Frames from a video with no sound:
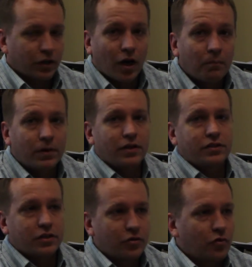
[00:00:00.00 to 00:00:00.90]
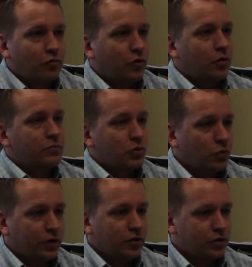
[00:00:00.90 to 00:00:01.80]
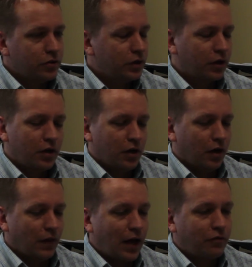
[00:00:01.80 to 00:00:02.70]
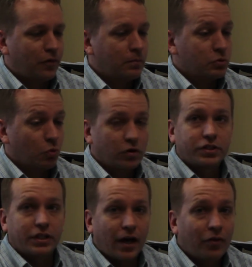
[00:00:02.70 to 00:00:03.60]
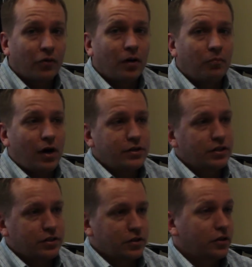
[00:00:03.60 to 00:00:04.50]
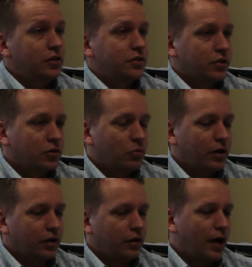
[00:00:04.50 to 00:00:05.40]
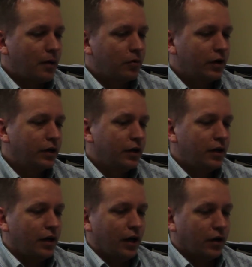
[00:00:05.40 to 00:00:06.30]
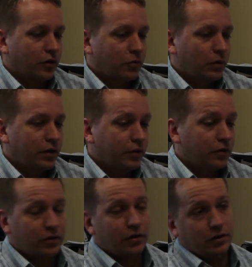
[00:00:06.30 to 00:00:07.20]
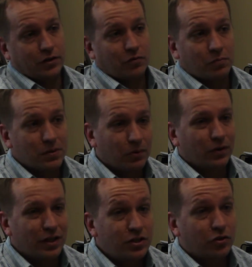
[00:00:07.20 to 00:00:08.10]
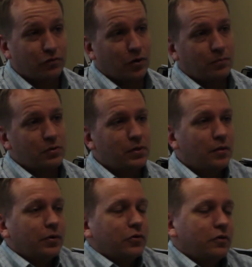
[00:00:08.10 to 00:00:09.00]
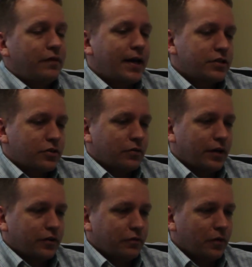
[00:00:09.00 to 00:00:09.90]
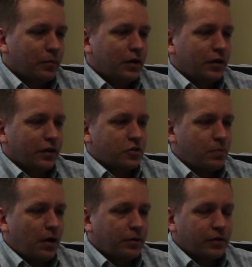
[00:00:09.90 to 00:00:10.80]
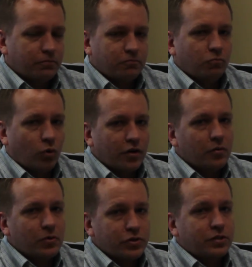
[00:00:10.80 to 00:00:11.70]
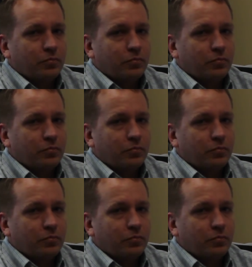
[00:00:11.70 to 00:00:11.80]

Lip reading: companies and different firms and what they're doing. A lot of firms work together on projects. It's a good way to collaborate, and a good way to learn different people in your firm to be able to advance throughout the firm. That's probably one of the most